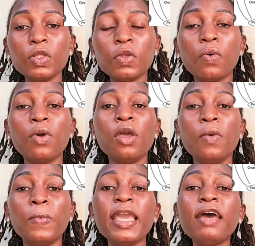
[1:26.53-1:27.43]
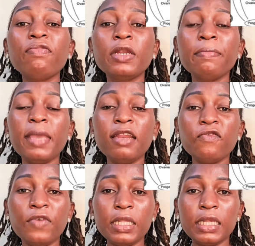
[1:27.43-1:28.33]
So we have three main
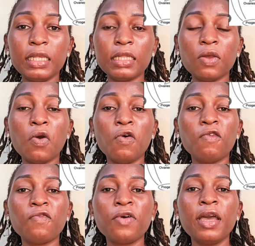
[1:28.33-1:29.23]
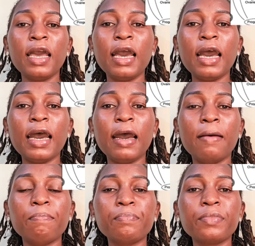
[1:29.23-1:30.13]
phases of
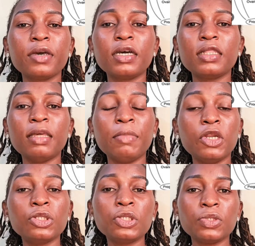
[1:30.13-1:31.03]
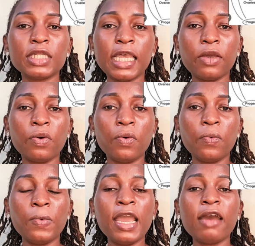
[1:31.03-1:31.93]
the menstrual
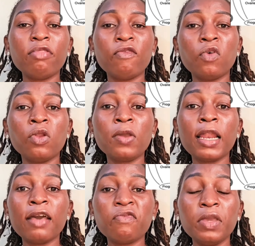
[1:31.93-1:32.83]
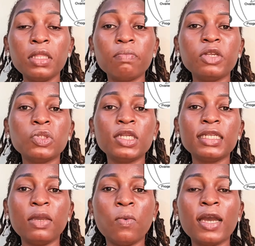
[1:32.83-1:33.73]
cycle. We have the follicular phase
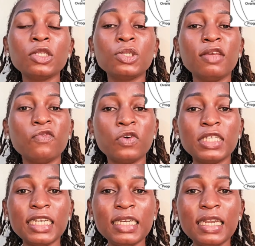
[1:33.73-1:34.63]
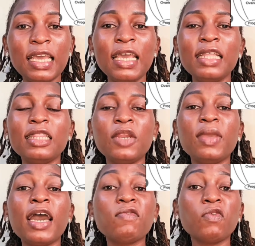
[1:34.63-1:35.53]
between day 1 to day 14. Then
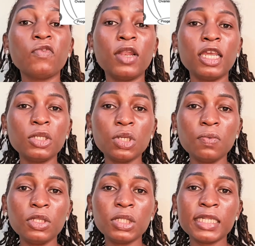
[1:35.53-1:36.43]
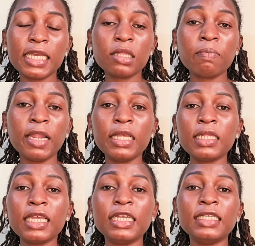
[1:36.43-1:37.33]
we have ovulation, which takes
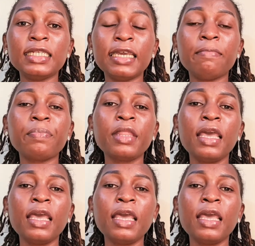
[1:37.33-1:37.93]
place in day